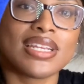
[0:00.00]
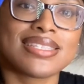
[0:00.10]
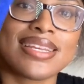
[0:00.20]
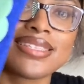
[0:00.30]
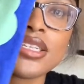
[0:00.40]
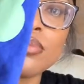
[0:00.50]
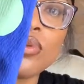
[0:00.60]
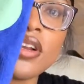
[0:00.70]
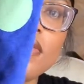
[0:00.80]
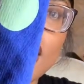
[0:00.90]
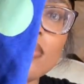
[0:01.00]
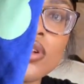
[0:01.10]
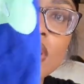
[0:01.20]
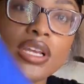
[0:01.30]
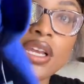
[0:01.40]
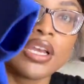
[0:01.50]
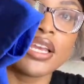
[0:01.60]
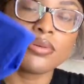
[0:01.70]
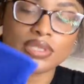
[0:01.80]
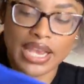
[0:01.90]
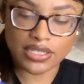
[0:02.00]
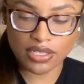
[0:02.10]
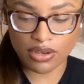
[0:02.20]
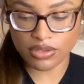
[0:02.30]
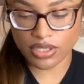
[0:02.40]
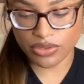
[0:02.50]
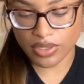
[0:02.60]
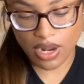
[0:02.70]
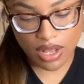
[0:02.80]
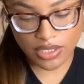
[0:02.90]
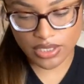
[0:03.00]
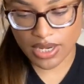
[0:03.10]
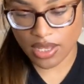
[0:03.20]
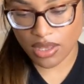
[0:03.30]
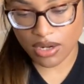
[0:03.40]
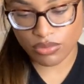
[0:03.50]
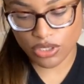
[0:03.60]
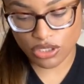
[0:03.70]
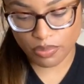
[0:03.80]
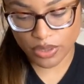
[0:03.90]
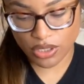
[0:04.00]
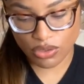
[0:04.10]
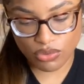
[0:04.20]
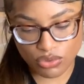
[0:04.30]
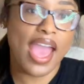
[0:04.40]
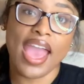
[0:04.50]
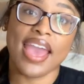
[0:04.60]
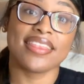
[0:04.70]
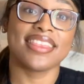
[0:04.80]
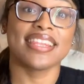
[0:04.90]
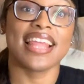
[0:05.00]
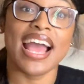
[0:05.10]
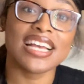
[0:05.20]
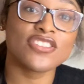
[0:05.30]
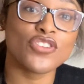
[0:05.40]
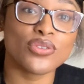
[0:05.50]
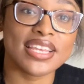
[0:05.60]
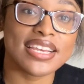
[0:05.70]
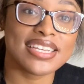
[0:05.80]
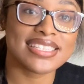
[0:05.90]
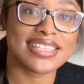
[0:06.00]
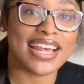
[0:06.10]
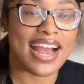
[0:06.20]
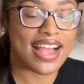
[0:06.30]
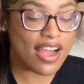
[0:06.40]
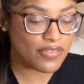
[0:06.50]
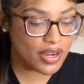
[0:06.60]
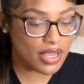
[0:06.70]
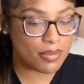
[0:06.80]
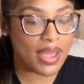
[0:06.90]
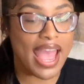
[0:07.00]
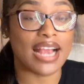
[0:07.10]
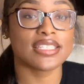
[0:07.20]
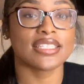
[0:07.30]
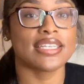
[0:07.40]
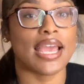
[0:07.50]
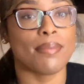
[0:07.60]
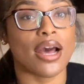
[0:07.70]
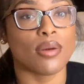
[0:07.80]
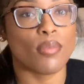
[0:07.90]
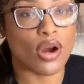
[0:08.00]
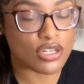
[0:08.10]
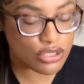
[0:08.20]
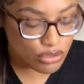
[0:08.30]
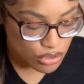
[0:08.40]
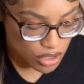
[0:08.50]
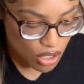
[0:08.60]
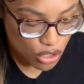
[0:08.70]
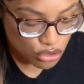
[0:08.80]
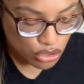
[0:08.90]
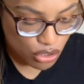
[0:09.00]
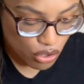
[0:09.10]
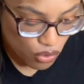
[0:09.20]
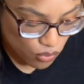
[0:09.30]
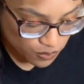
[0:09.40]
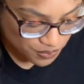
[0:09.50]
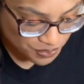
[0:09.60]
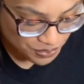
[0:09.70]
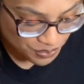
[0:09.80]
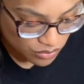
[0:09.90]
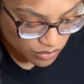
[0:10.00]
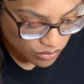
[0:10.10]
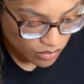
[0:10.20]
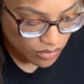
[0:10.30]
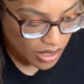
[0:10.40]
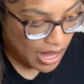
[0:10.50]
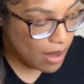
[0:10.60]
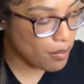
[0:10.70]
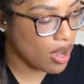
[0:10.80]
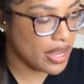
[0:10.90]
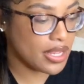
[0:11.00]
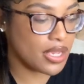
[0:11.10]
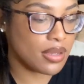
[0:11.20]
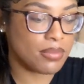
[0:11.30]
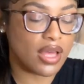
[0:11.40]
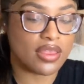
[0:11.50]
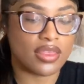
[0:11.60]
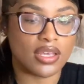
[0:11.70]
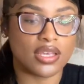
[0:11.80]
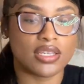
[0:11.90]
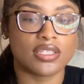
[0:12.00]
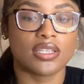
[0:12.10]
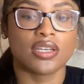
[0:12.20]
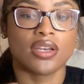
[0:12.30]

that says Good Boy Vibes on it. It was actually only $3, and I thought it was super cute. And the last few things that I got for him actually came out of Marshall's. So I bought him this